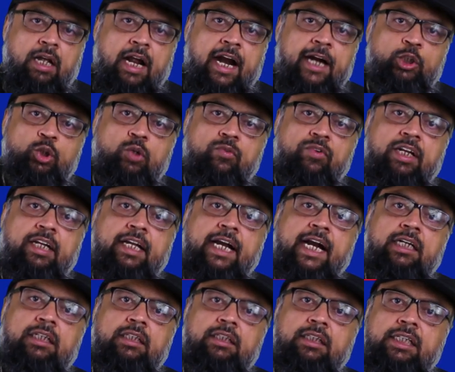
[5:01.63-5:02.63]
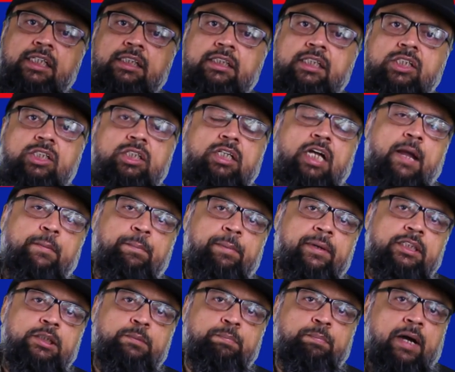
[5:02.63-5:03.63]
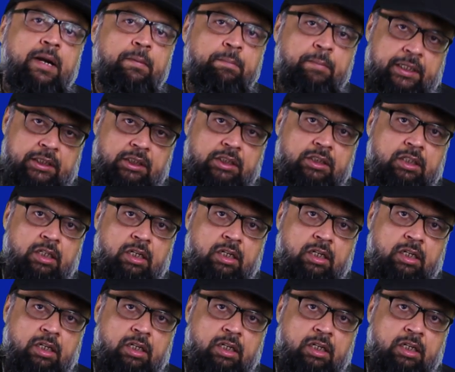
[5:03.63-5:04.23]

and you will get these stipends per month.